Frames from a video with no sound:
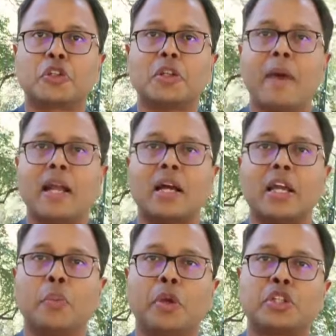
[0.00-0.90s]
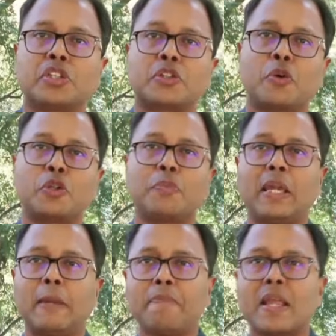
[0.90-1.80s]
to the manner in which it's going to
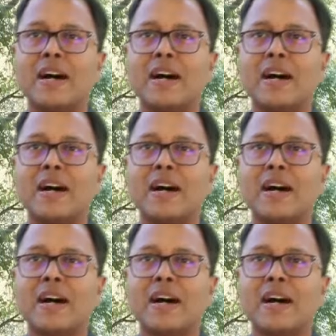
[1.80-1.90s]
be